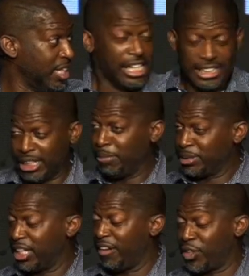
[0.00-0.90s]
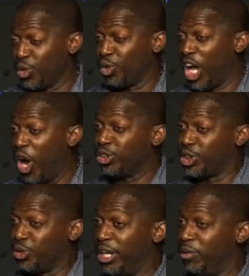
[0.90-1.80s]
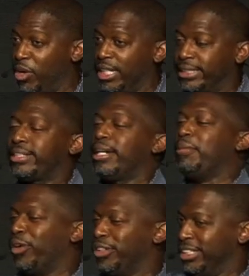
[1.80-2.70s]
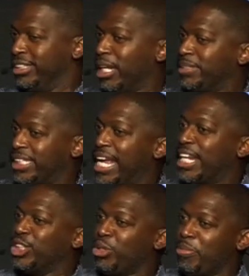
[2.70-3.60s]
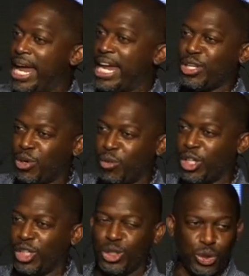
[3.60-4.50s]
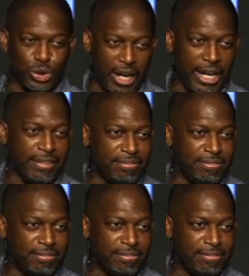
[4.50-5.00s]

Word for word: Some stuff you lost, you didn't want to, come on, some changes you made, you didn't want to lose, right?